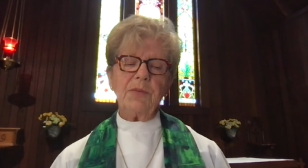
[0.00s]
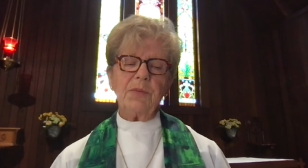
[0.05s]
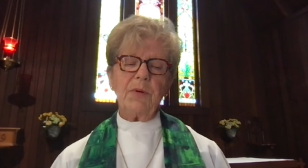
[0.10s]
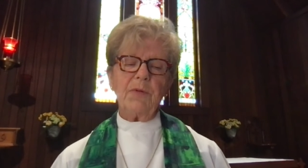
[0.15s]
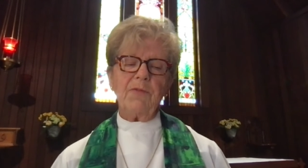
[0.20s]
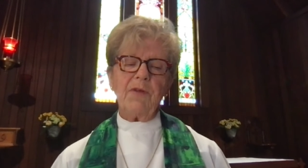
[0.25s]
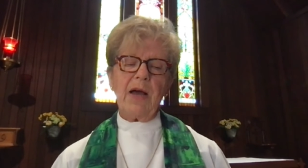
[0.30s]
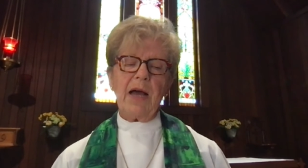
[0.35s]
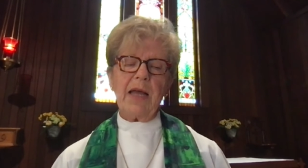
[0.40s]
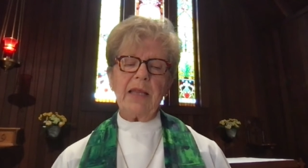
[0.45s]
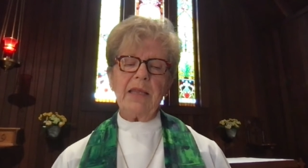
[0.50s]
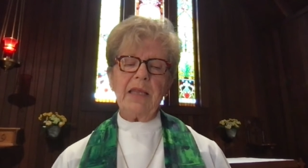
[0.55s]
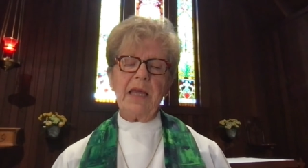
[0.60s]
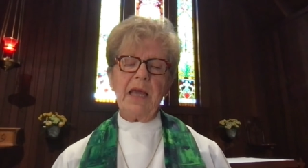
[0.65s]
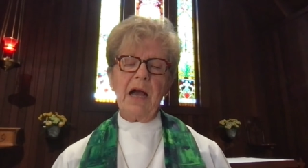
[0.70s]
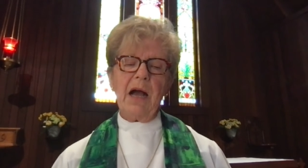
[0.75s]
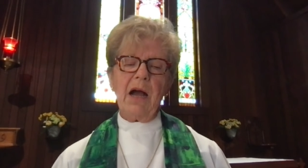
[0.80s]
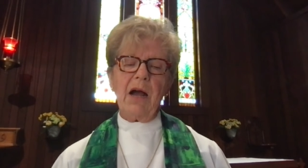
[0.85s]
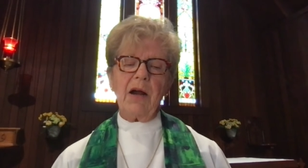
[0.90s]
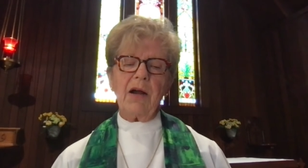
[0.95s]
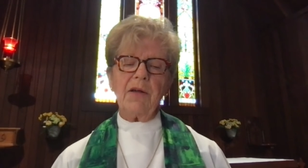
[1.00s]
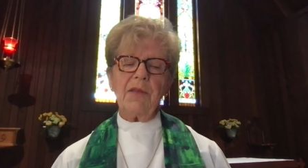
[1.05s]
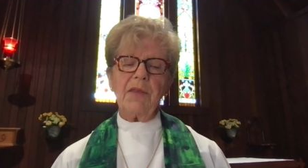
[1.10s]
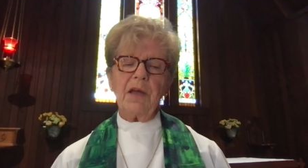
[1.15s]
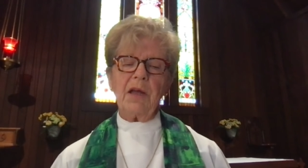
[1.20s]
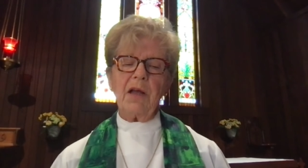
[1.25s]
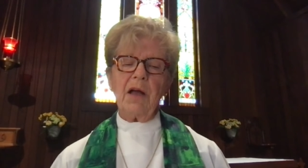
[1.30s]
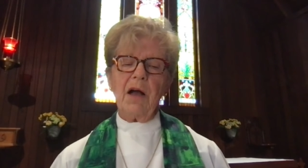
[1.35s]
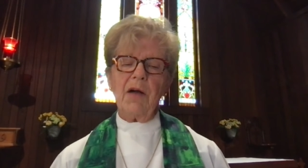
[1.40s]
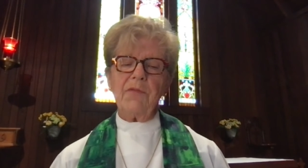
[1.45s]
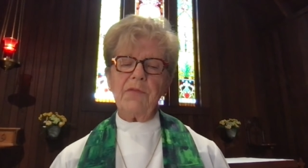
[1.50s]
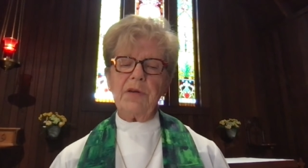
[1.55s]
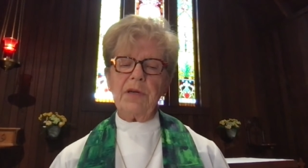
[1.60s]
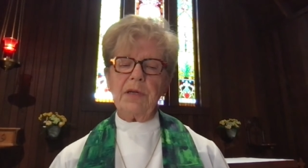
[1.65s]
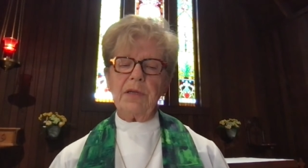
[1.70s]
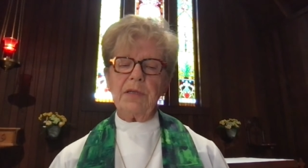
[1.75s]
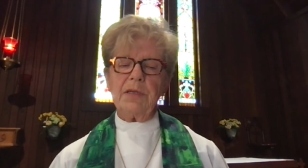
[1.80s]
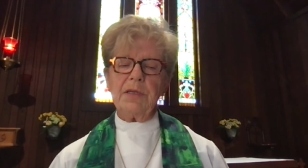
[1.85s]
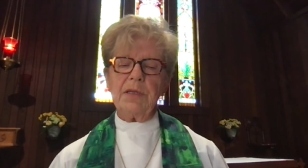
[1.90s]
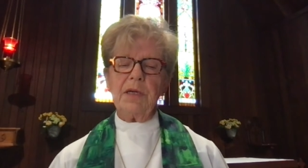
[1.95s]
provide the Ark of the
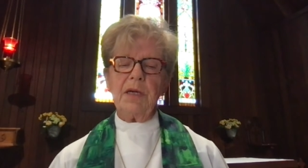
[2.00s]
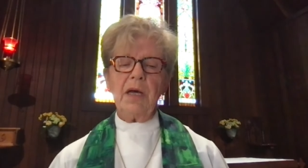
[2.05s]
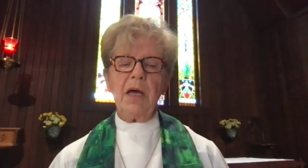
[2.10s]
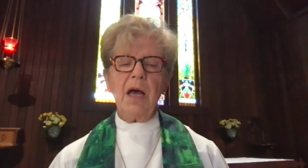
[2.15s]
Covenant,